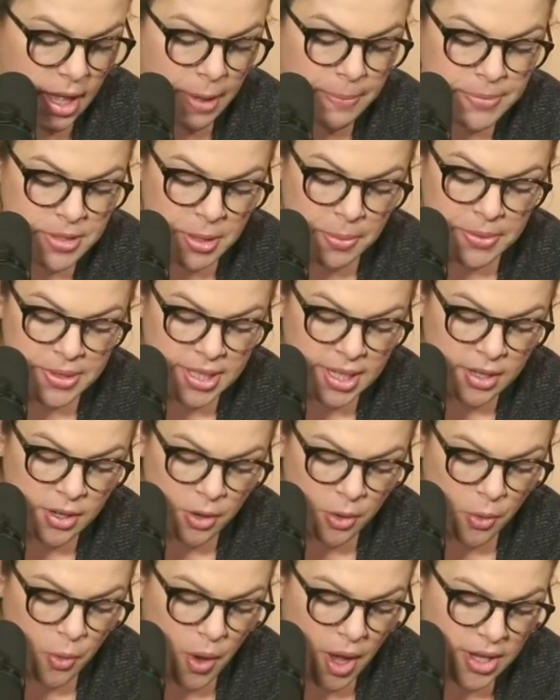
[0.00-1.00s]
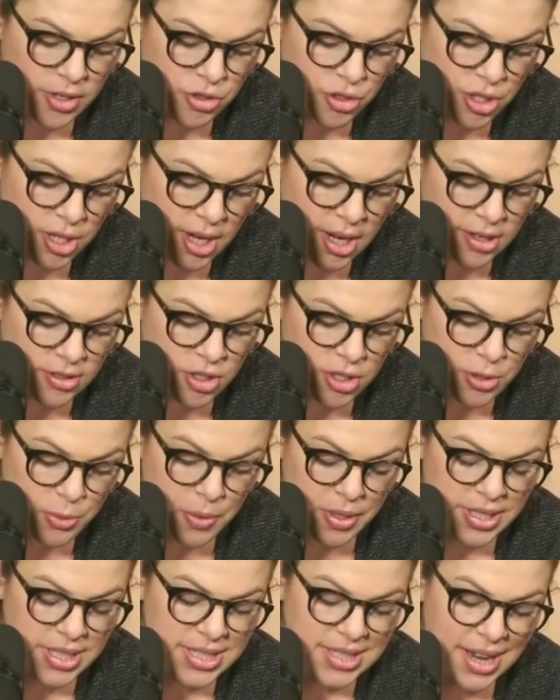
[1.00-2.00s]
Someone said, no question, just
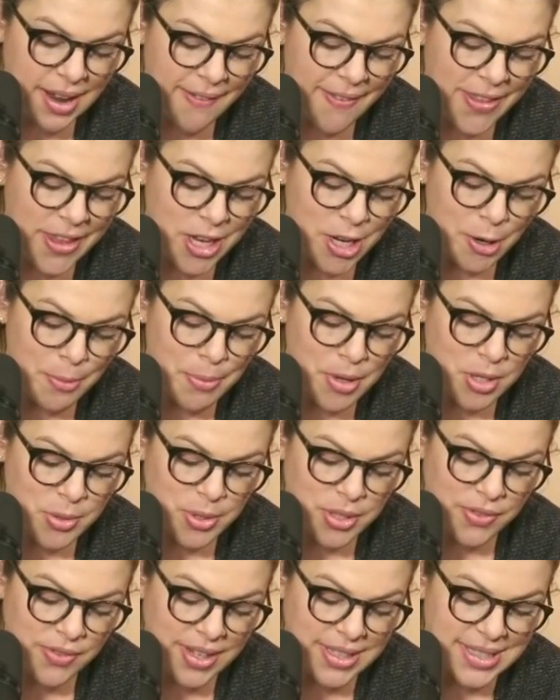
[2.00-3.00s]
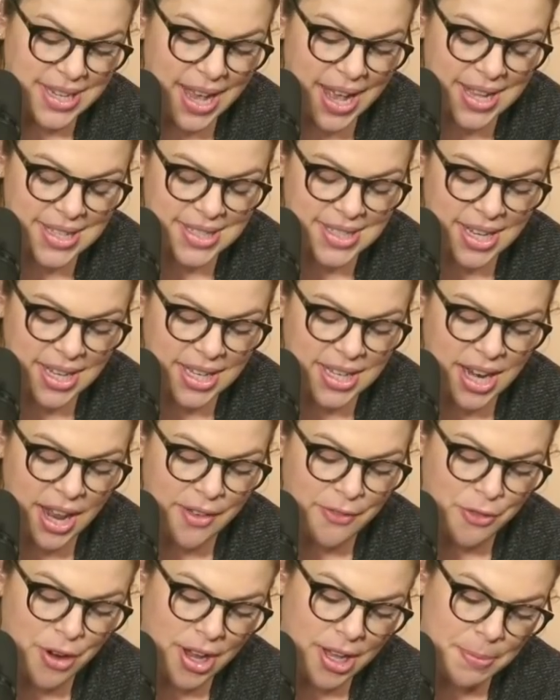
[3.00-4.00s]
want to say that your book was fantastic and
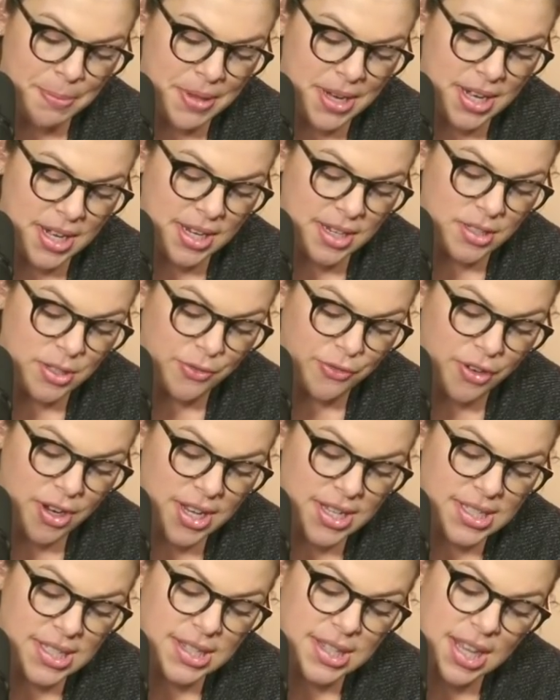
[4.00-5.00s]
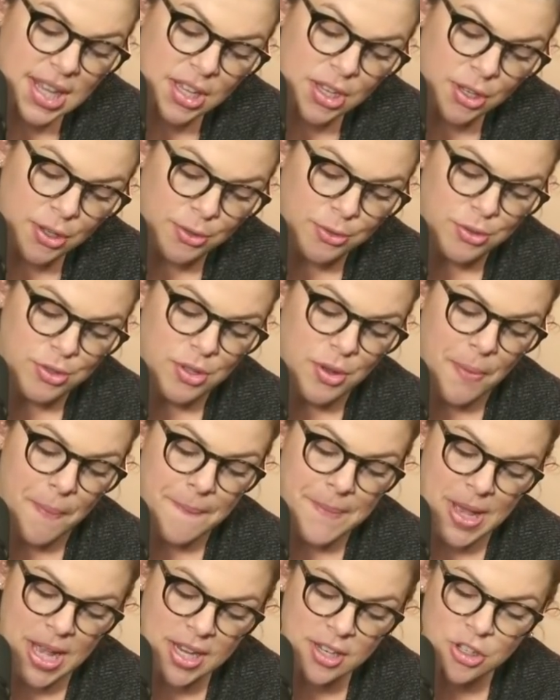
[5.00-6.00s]
I've recommended it to friends. Thank you so
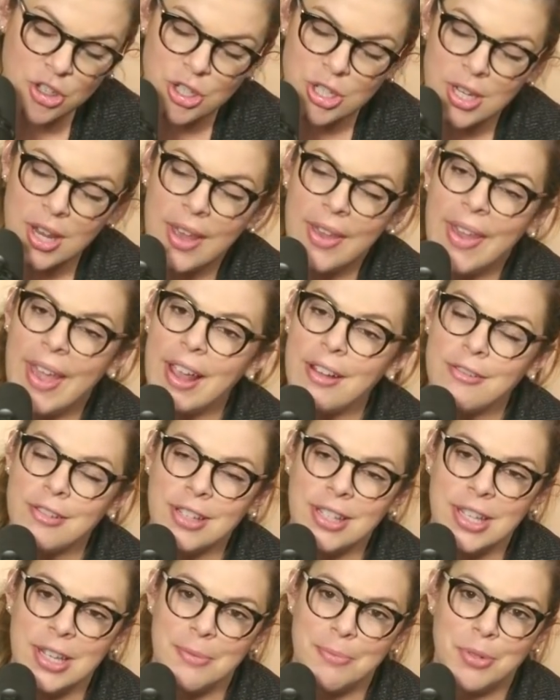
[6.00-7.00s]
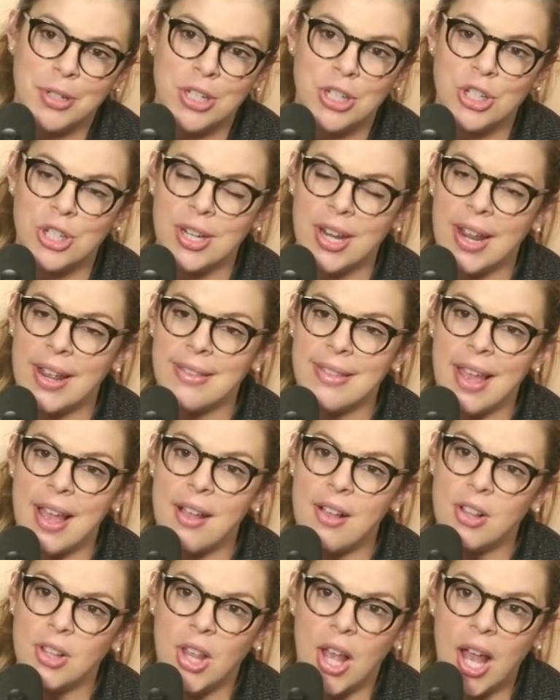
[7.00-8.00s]
much. I really appreciate
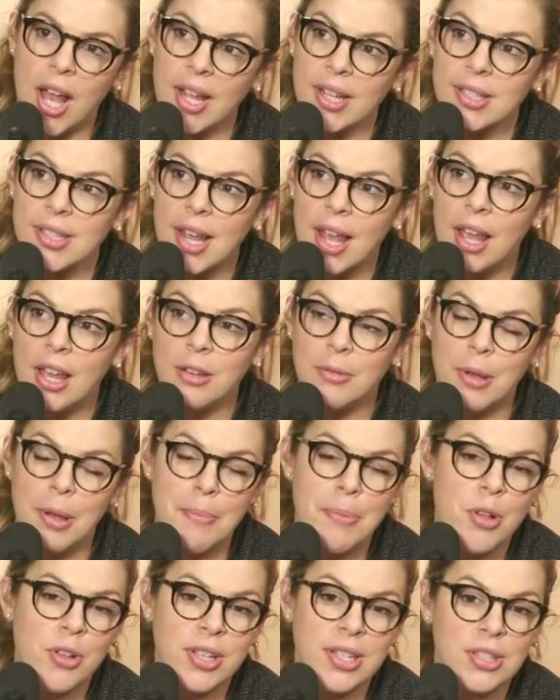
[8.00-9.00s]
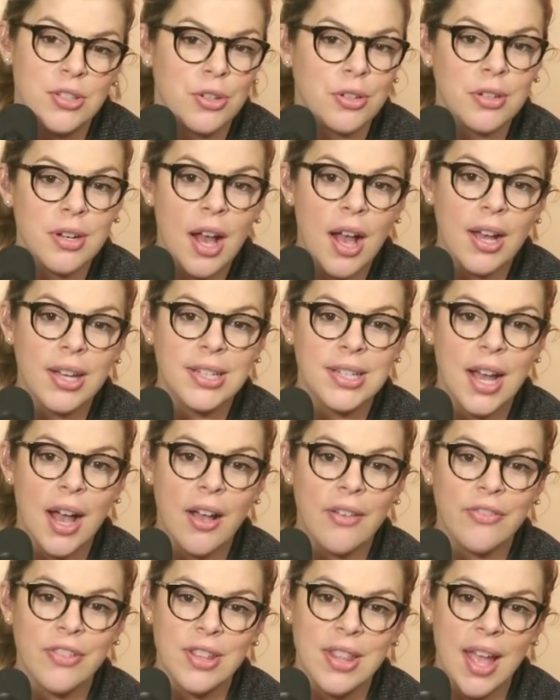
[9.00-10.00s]
that a lot. My book is You're Not
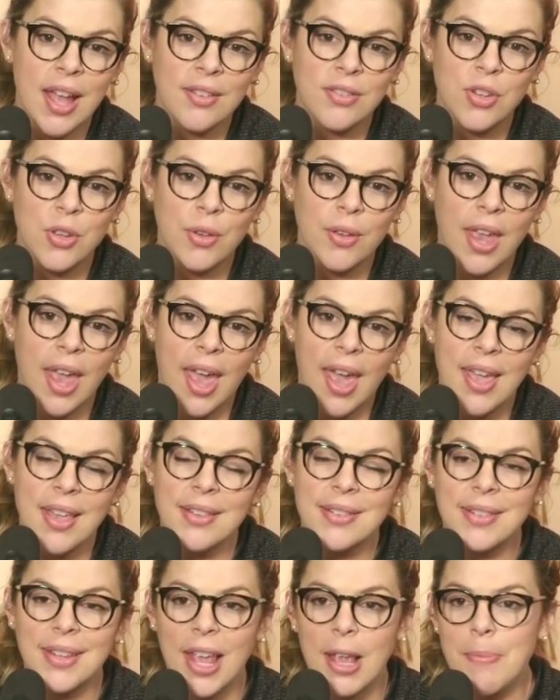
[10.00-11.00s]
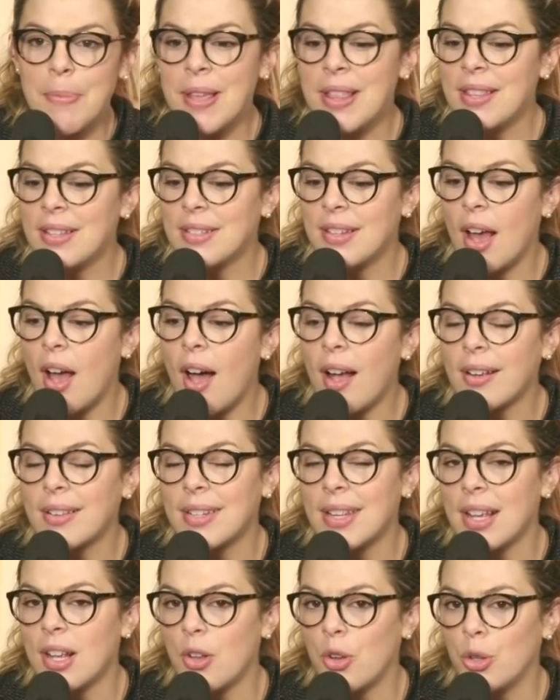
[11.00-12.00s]
Enough and That's Okay, Escaping the
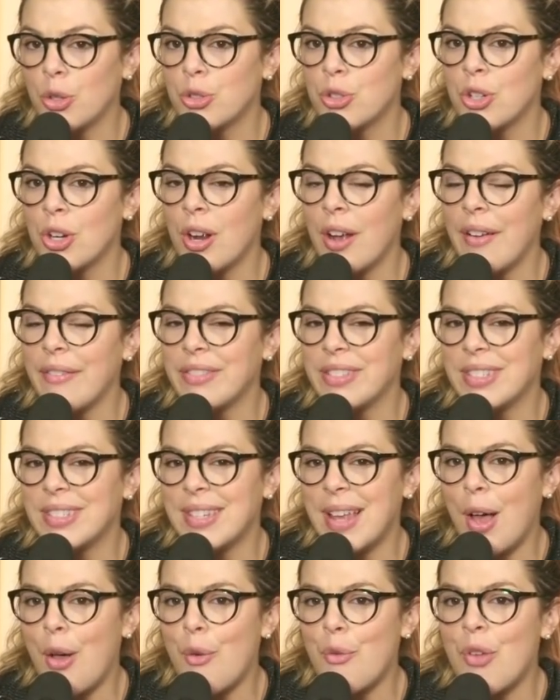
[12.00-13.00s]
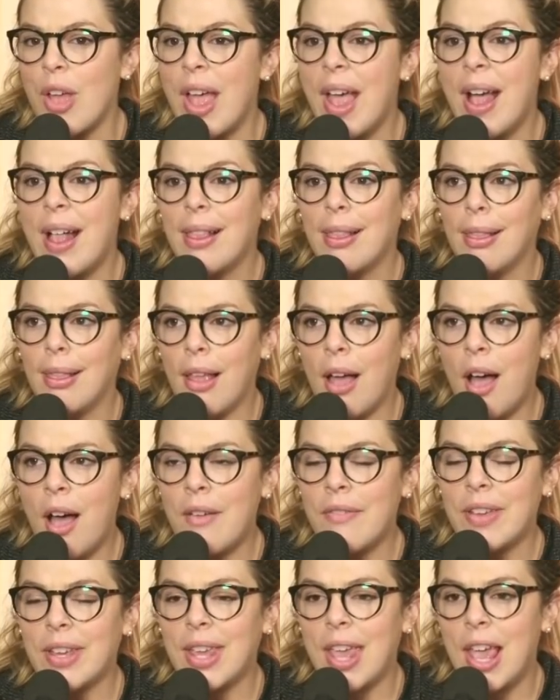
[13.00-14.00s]
Toxic Culture of
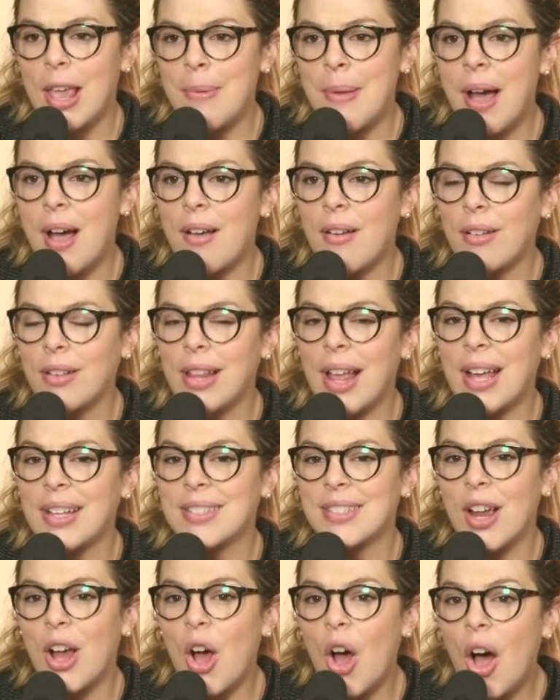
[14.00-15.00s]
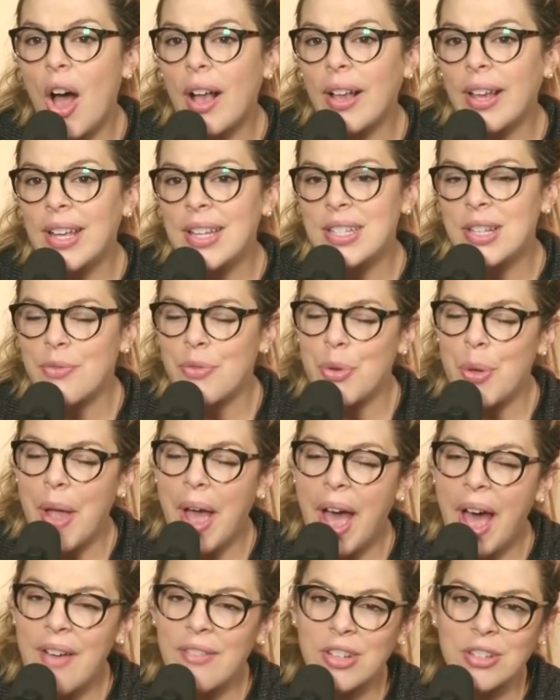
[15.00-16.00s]
Self-Love. It came out last August. If you
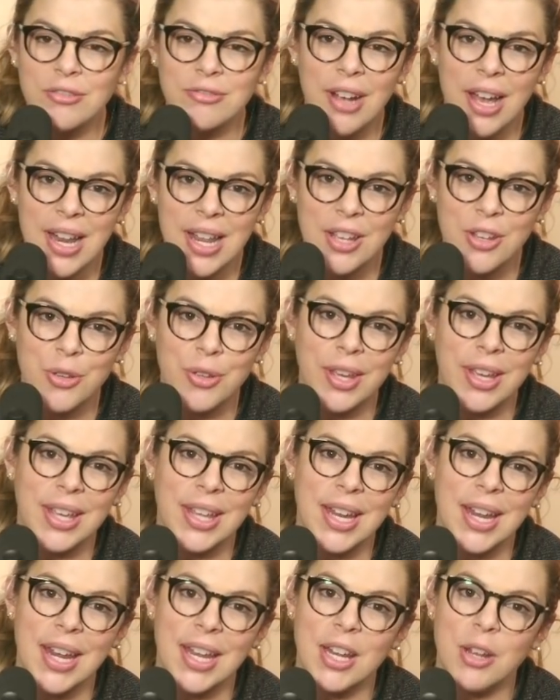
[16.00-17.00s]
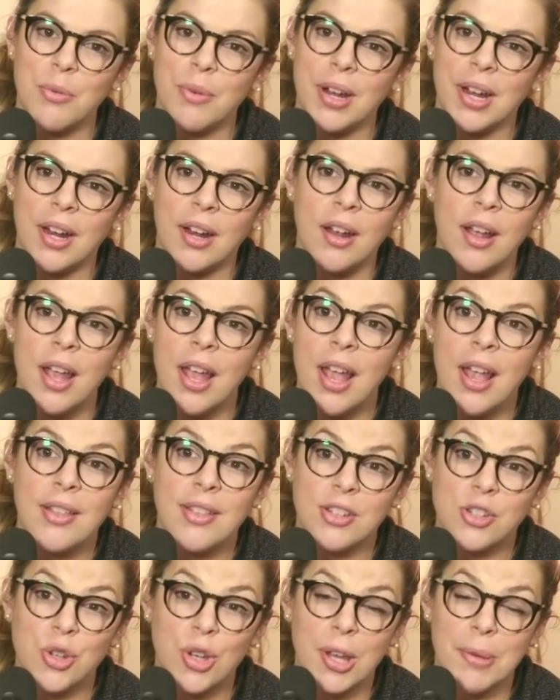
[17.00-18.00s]
haven't read it, you can get it anywhere
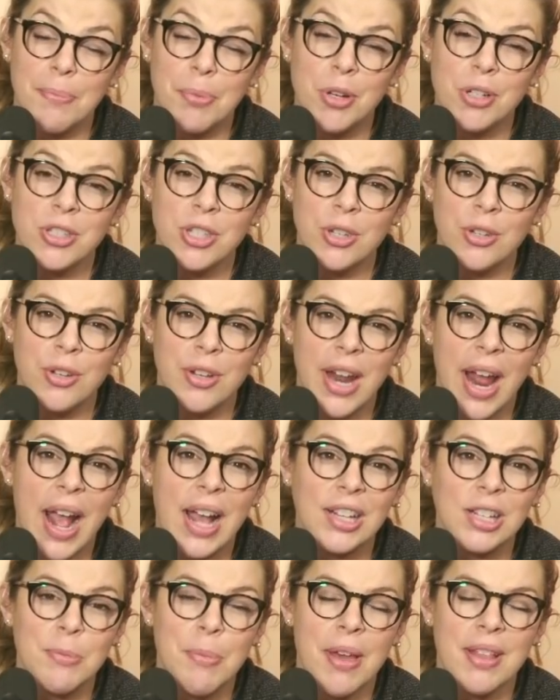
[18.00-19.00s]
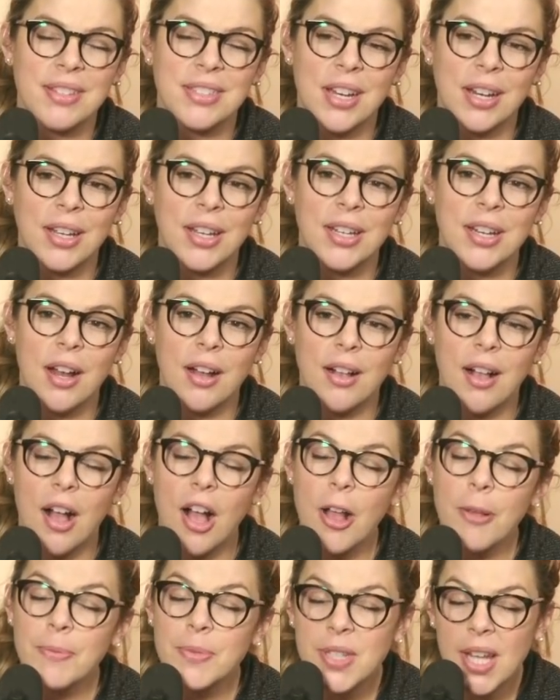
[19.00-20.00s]
that you get books. You can go to
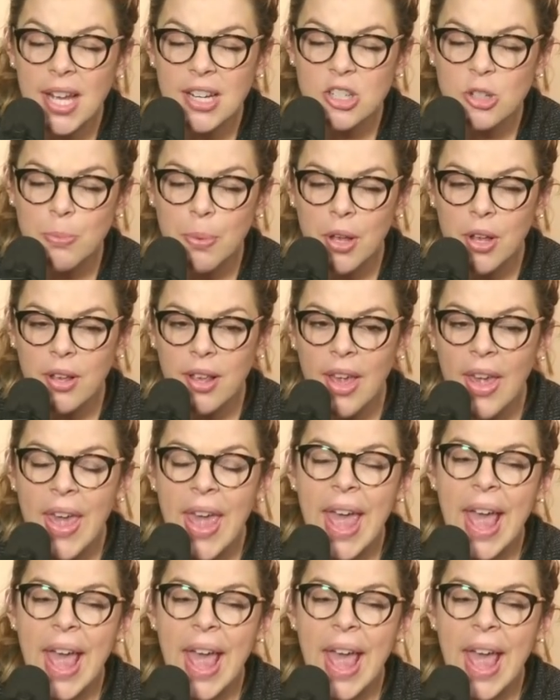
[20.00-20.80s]
AllieBethStuckey.com/book.